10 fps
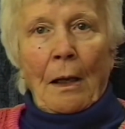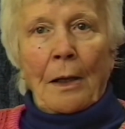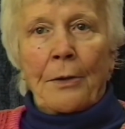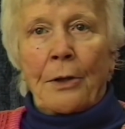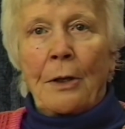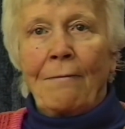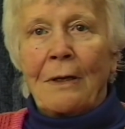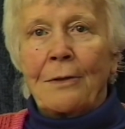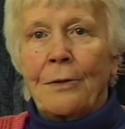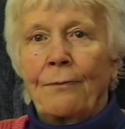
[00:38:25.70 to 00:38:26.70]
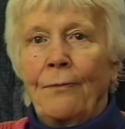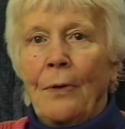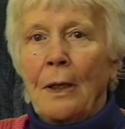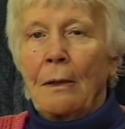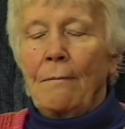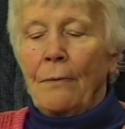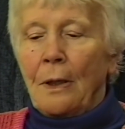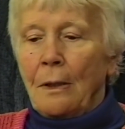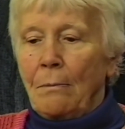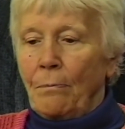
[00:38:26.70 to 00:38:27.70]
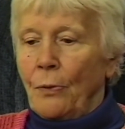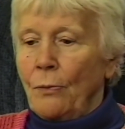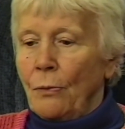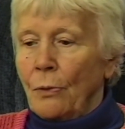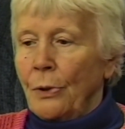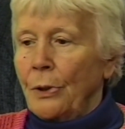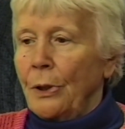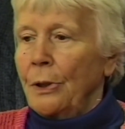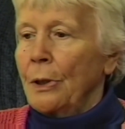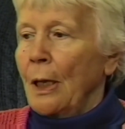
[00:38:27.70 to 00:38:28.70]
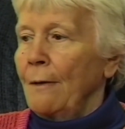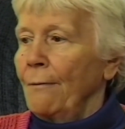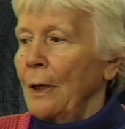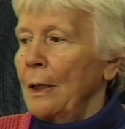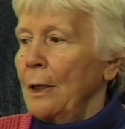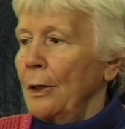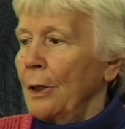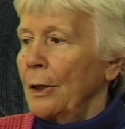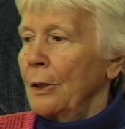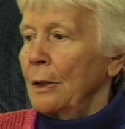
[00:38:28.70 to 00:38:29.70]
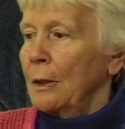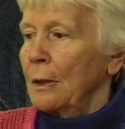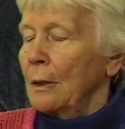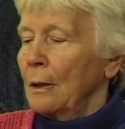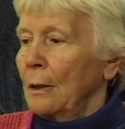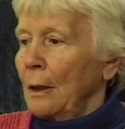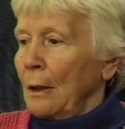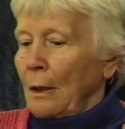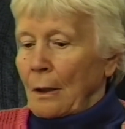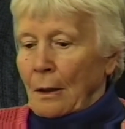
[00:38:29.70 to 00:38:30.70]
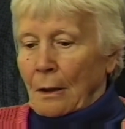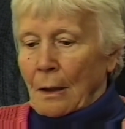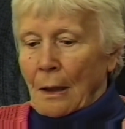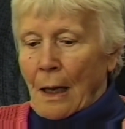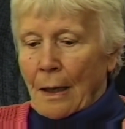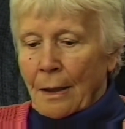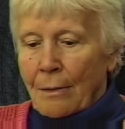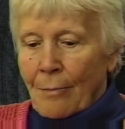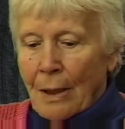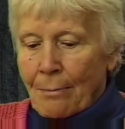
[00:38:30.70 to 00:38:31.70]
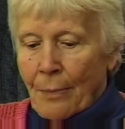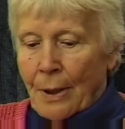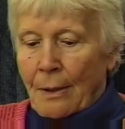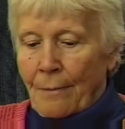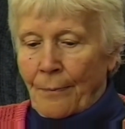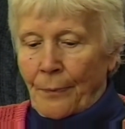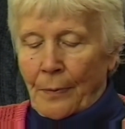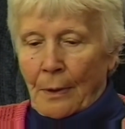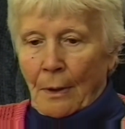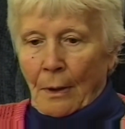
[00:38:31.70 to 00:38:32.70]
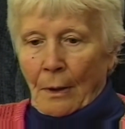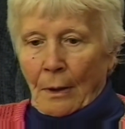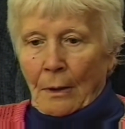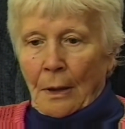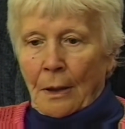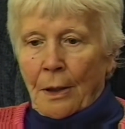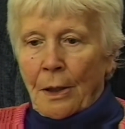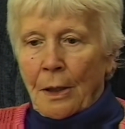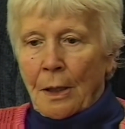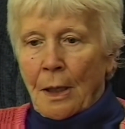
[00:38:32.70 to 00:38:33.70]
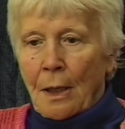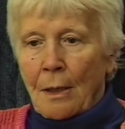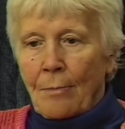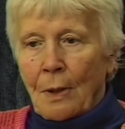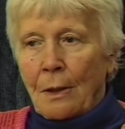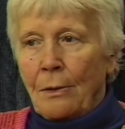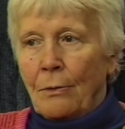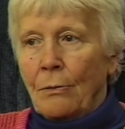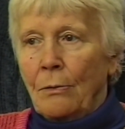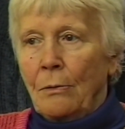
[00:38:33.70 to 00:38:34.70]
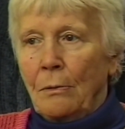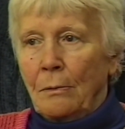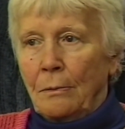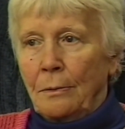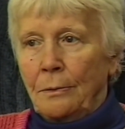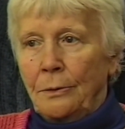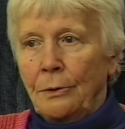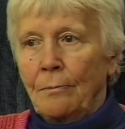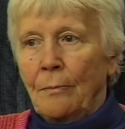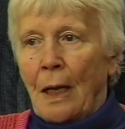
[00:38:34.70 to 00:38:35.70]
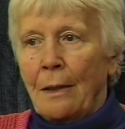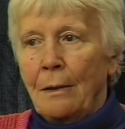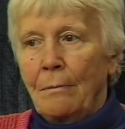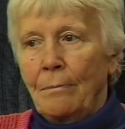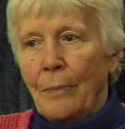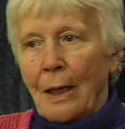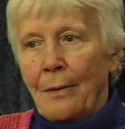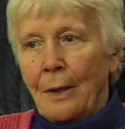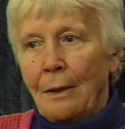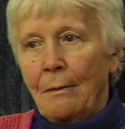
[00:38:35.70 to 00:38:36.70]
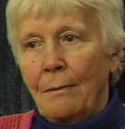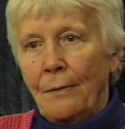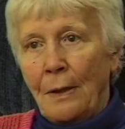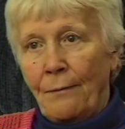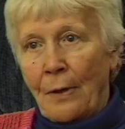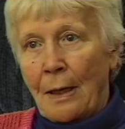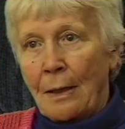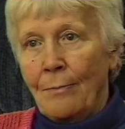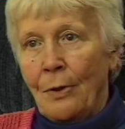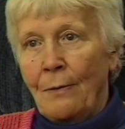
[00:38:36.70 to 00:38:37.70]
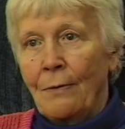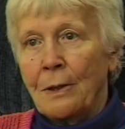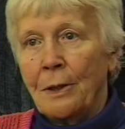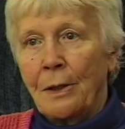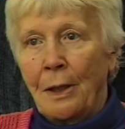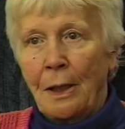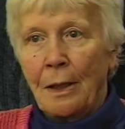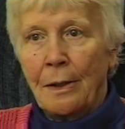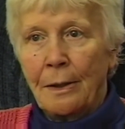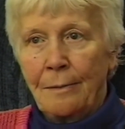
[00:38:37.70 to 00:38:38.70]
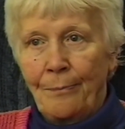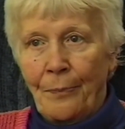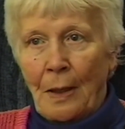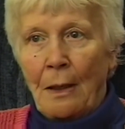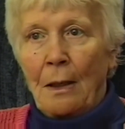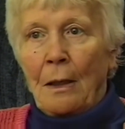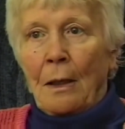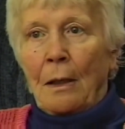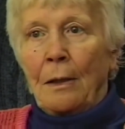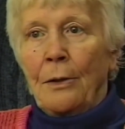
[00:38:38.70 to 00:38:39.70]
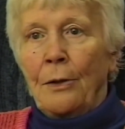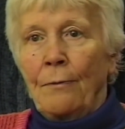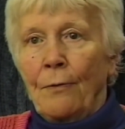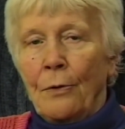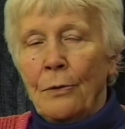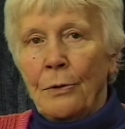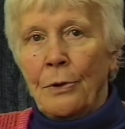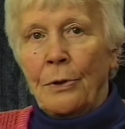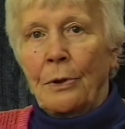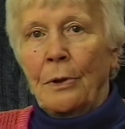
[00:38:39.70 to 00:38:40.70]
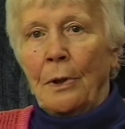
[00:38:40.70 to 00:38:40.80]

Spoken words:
and he was very, very poor. He didn't have anything. I remember that he came into my brother Ephraim. He was a tailor, and he worked